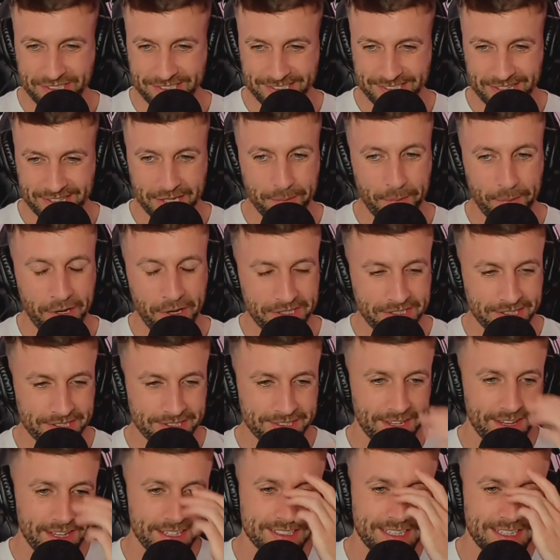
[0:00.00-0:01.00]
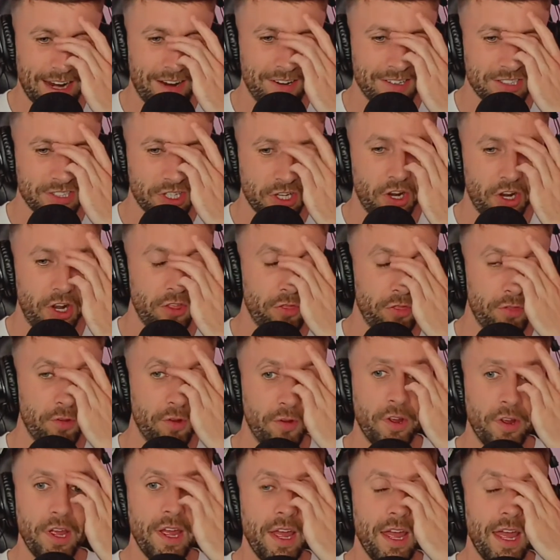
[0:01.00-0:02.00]
and the emotions that these characters are going through.
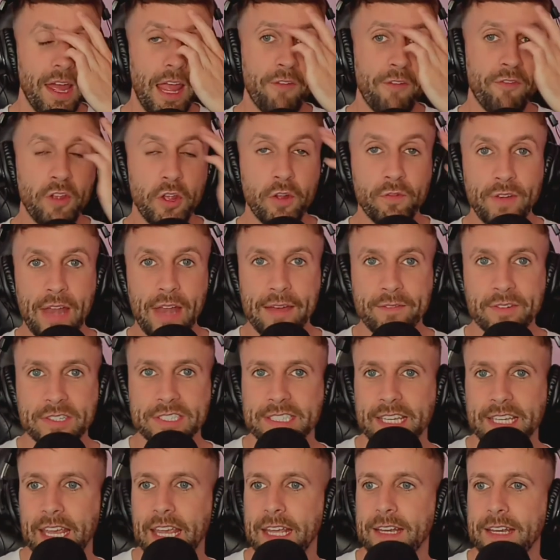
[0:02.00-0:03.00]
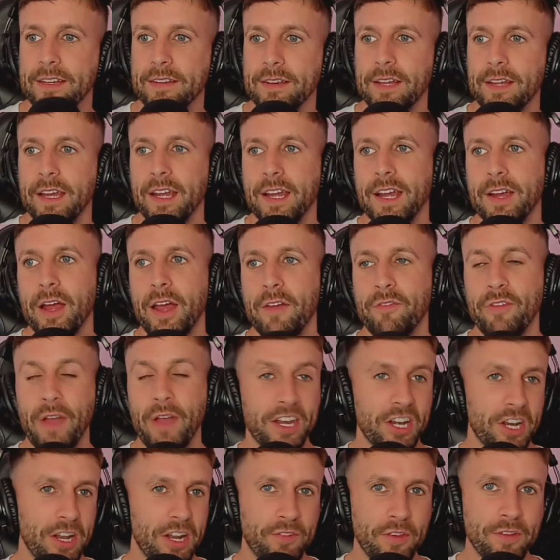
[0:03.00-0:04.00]
If you've never seen, I
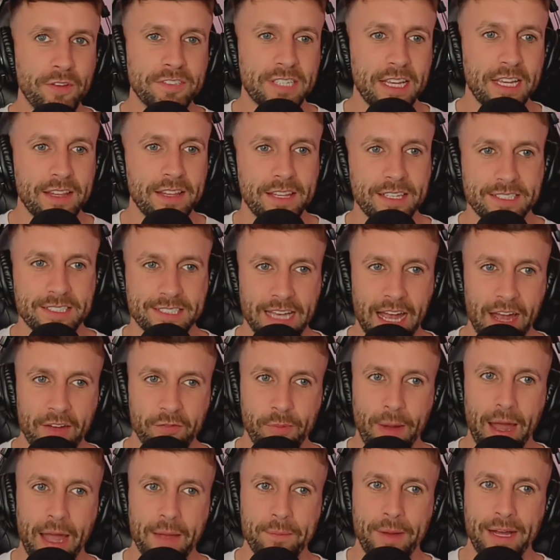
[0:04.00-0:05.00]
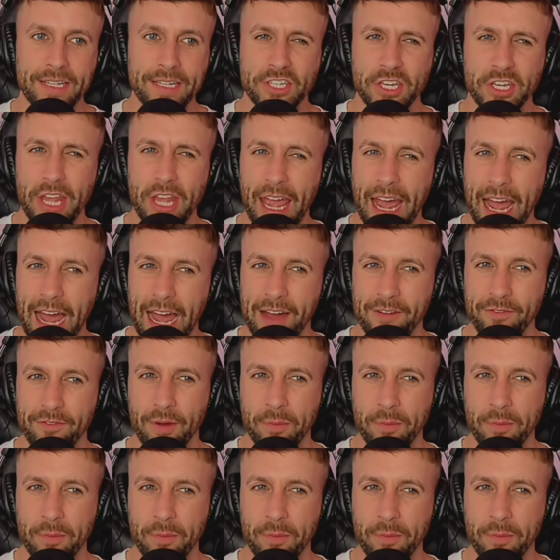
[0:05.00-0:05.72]
don't know if you've seen this, Sav, but I imagine you have. I'm